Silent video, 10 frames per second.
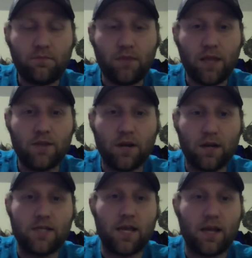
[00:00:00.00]
they're
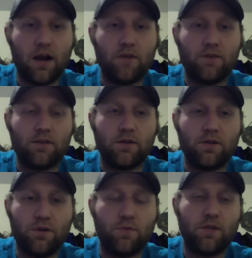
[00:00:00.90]
going to take care of you. They're
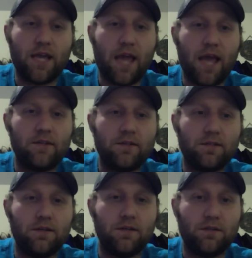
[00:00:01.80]
doing what they can
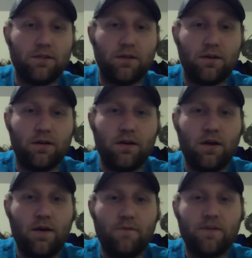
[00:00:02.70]
to
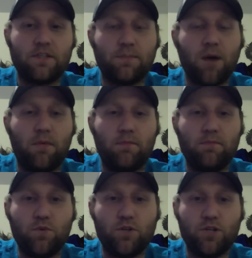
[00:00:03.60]
fix the problem,
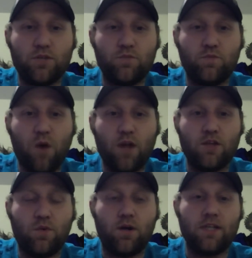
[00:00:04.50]
which is what
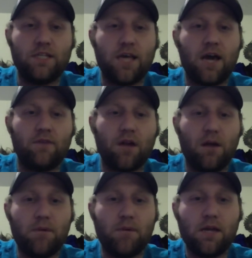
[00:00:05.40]
you want to see out of a
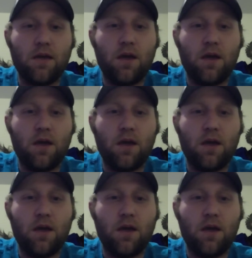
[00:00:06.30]
company.